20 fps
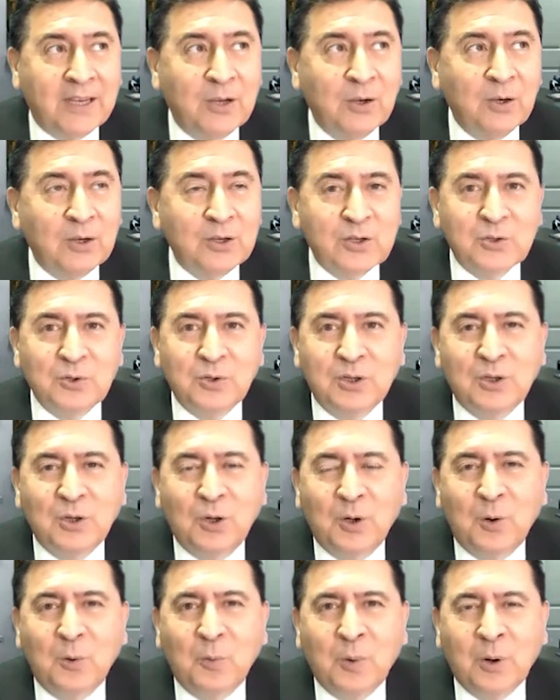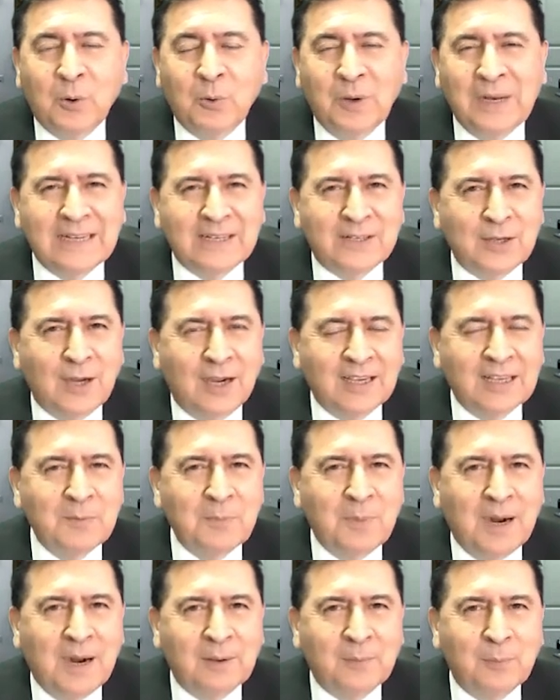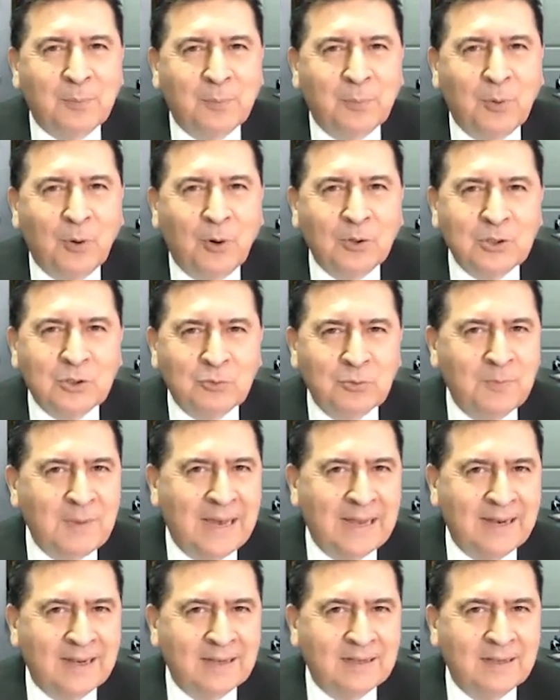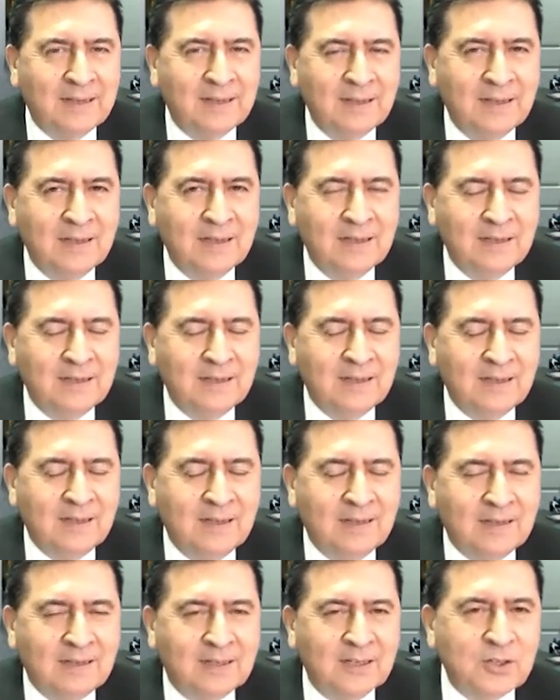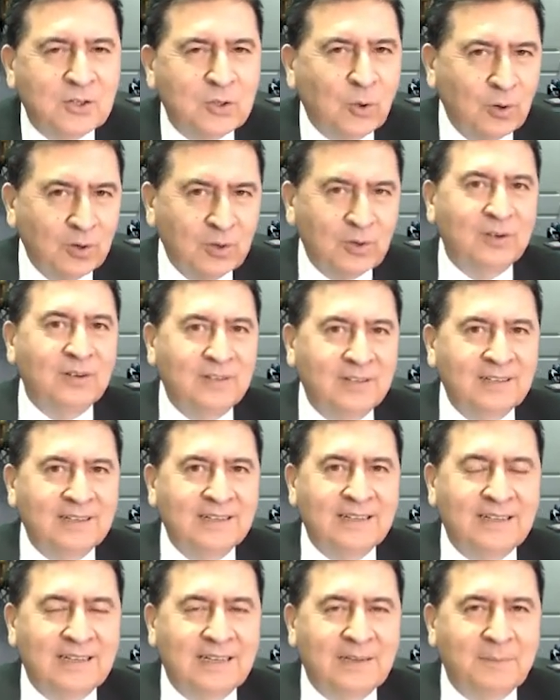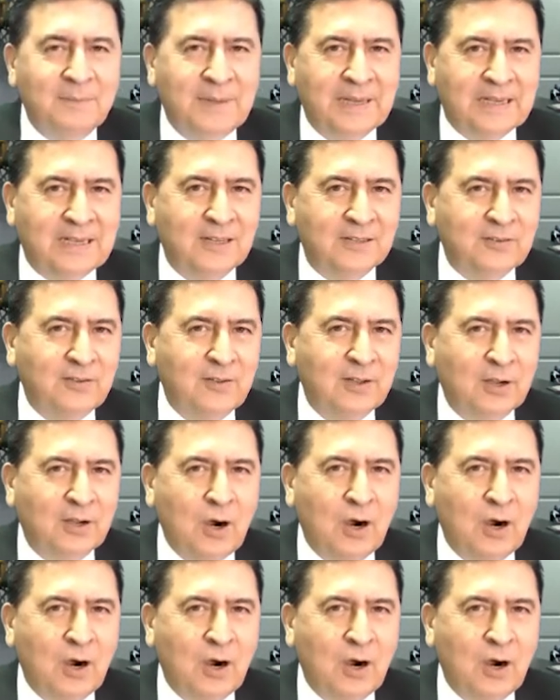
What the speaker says: a year or two ago, we were really talking about post-traumatic disorder because of the